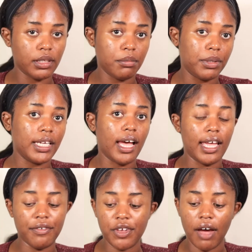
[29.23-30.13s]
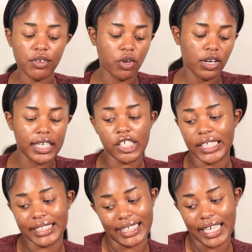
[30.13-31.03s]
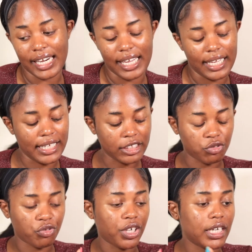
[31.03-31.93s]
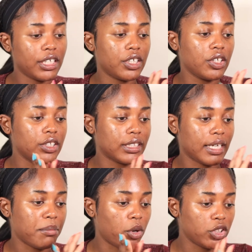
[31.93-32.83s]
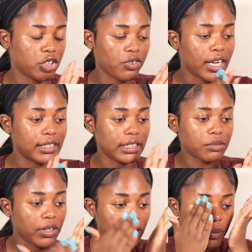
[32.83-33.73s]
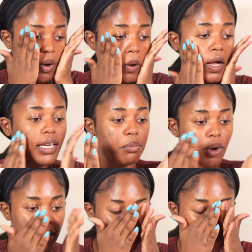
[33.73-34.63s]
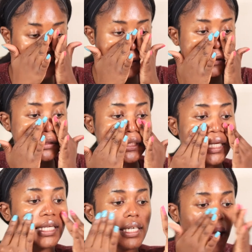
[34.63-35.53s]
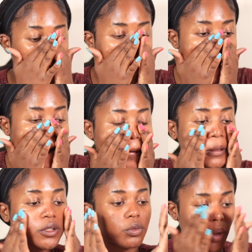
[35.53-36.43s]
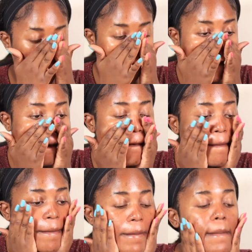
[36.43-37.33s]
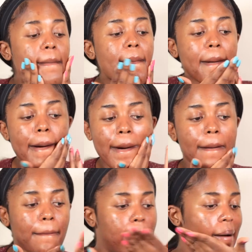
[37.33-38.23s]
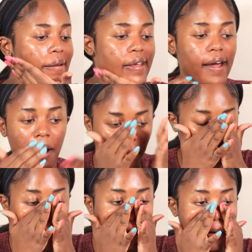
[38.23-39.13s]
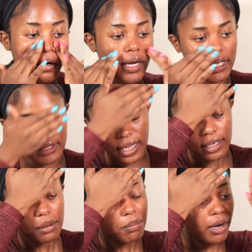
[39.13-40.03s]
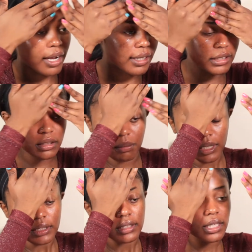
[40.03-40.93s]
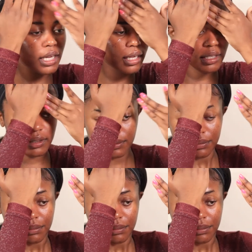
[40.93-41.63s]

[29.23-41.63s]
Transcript: But yeah, if you haven't got it, you need to get it. It is really good. It moisturizes really well and it brightens the skin as well. But yeah, I'm gonna go ahead and apply that to my skin.